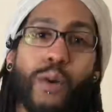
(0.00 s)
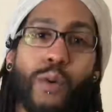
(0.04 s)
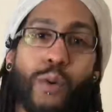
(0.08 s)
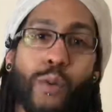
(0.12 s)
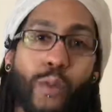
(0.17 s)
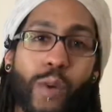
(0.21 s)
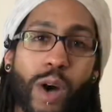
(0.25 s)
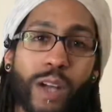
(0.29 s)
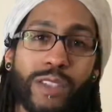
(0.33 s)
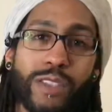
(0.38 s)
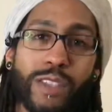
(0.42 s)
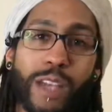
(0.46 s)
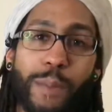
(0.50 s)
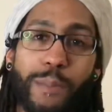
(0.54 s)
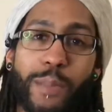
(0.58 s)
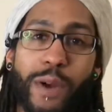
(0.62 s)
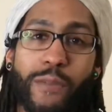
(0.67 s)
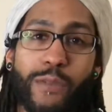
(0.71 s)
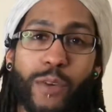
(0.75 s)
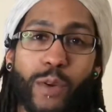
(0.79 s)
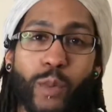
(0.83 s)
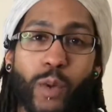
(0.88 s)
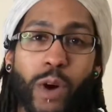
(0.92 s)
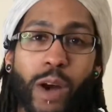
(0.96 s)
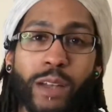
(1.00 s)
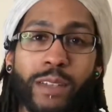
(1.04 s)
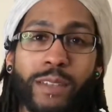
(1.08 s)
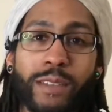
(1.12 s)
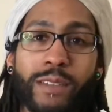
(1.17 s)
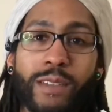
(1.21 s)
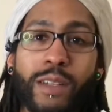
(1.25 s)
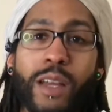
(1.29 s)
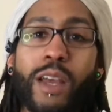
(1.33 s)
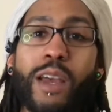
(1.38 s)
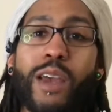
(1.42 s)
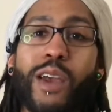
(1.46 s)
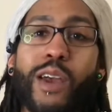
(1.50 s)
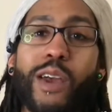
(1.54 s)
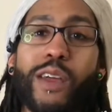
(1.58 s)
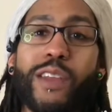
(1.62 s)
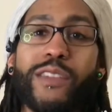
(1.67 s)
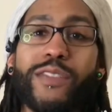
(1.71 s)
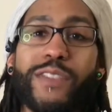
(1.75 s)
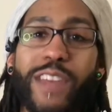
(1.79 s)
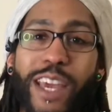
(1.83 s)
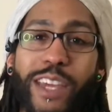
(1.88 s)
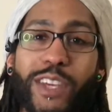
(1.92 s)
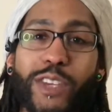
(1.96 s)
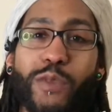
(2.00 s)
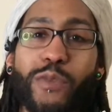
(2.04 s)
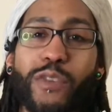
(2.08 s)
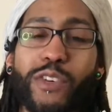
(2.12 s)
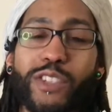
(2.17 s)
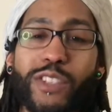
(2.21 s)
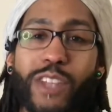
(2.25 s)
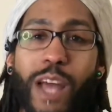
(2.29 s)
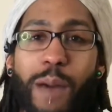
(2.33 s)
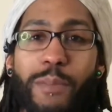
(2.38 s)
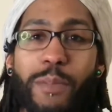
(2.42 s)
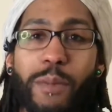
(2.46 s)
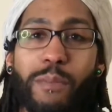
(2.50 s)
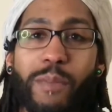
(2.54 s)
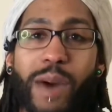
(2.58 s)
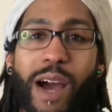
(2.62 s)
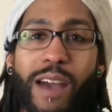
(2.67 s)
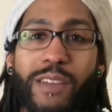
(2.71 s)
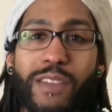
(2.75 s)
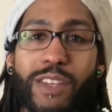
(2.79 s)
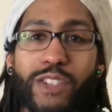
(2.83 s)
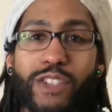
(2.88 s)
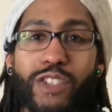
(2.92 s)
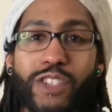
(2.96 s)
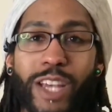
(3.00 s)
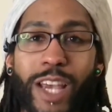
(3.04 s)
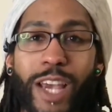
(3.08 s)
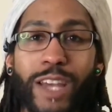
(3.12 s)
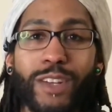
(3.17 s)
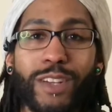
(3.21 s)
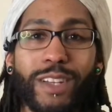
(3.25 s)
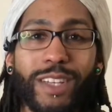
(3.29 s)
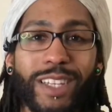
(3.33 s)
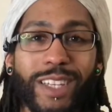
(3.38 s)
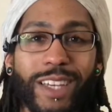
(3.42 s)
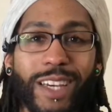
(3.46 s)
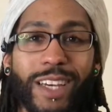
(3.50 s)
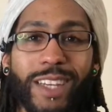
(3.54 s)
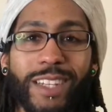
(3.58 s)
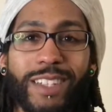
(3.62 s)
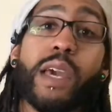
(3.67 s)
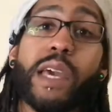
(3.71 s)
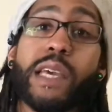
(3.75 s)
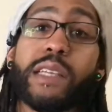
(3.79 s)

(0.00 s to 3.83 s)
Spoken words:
What's up everyone, and thank you for stopping by this channel again.